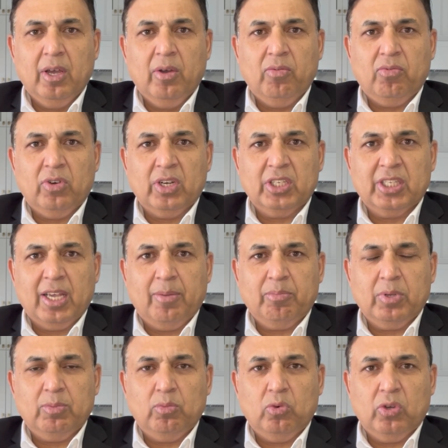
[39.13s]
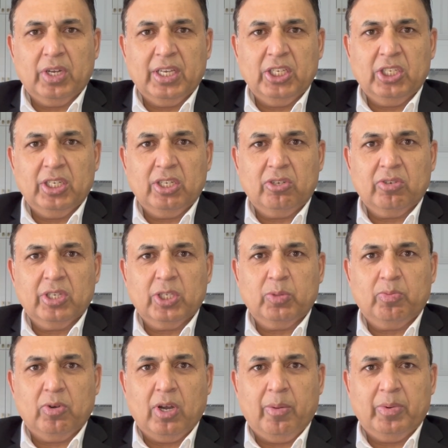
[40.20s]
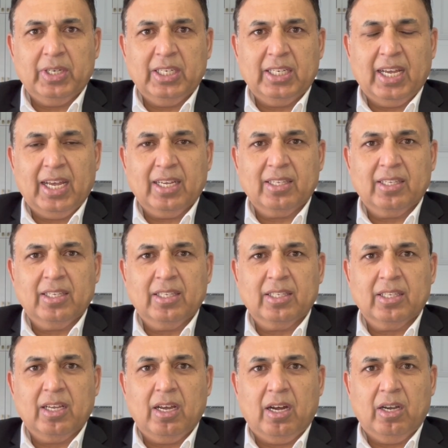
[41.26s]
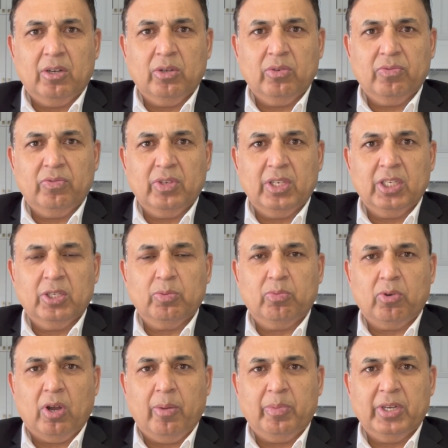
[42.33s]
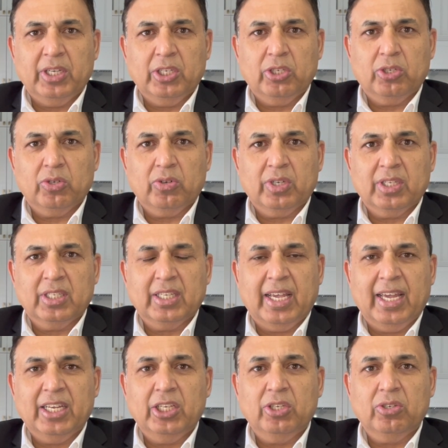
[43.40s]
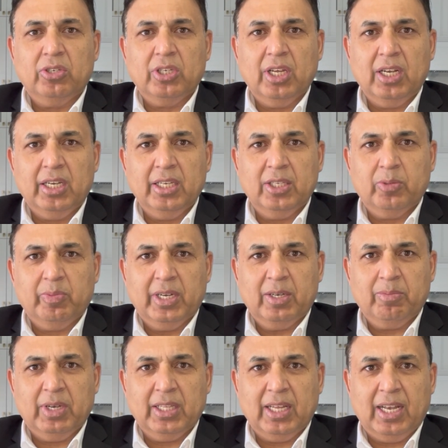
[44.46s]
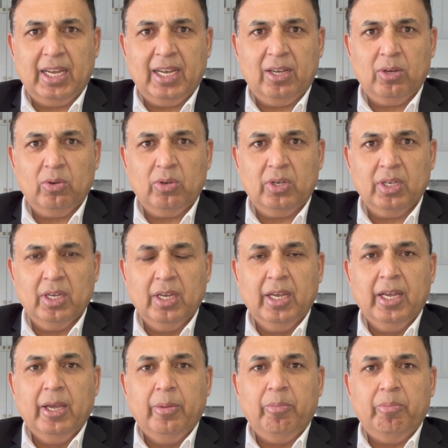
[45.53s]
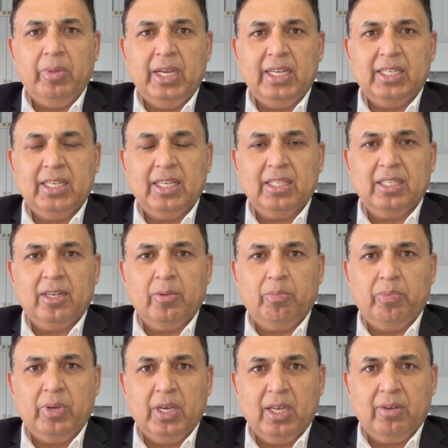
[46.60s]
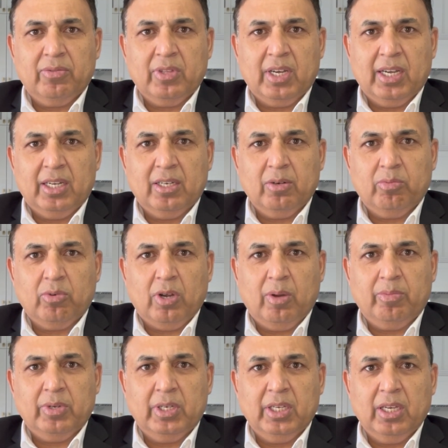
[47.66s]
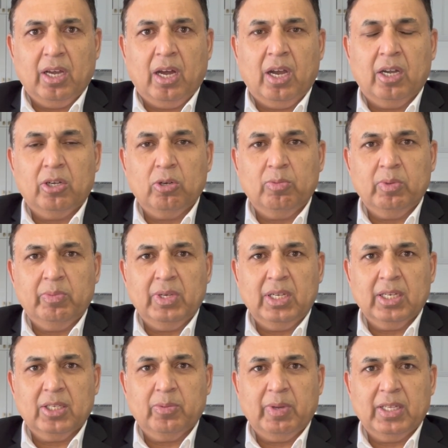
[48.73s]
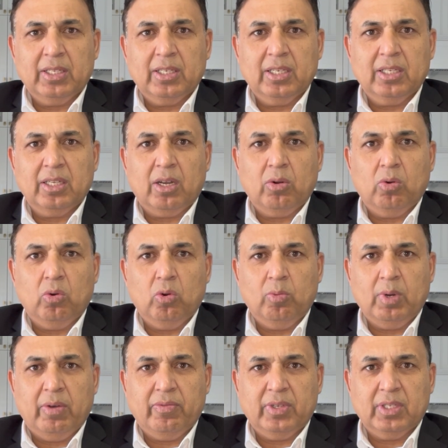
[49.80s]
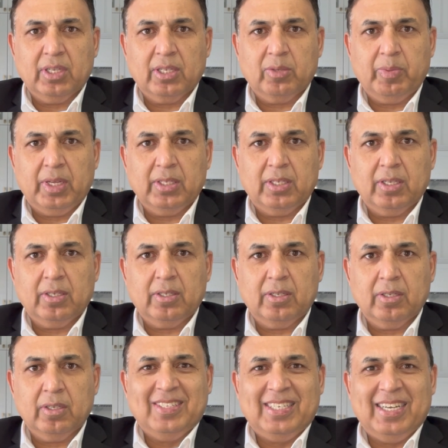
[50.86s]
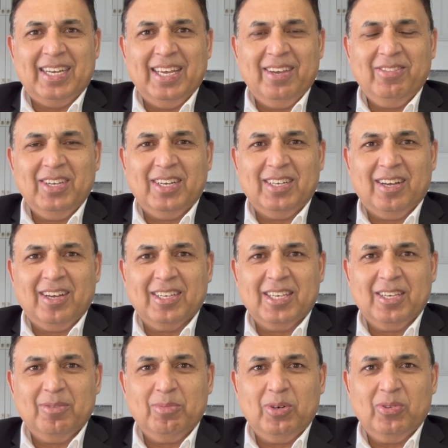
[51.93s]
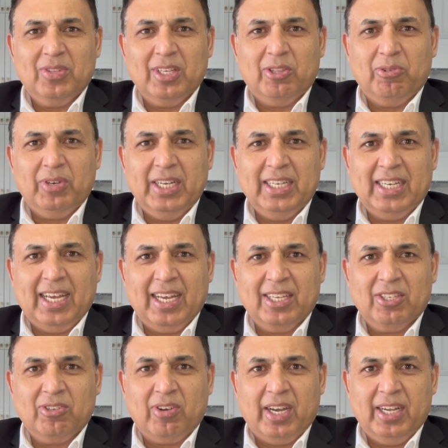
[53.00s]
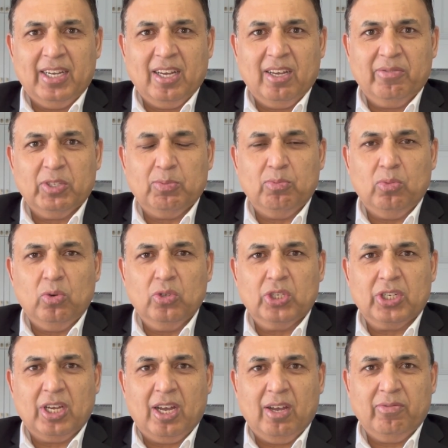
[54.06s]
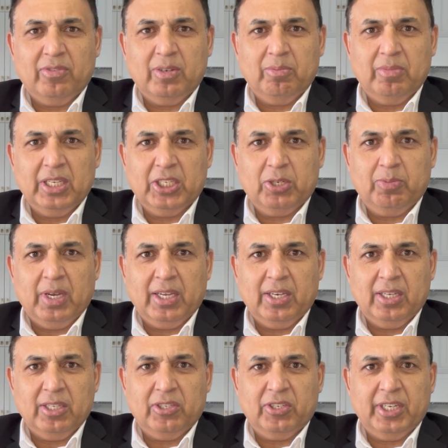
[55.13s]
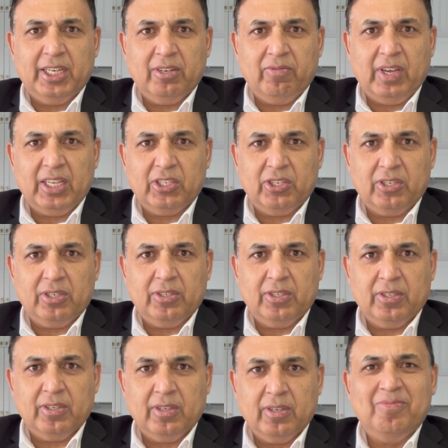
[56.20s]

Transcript: For example, mortgage interest, property taxes, condo fees, property insurance, any utilities paid by the landlord, maintenance and repair of the rental property, automobile expenses, or home office expenses. Today we are talking about the 3 tax write-offs most often missed by real estate investors.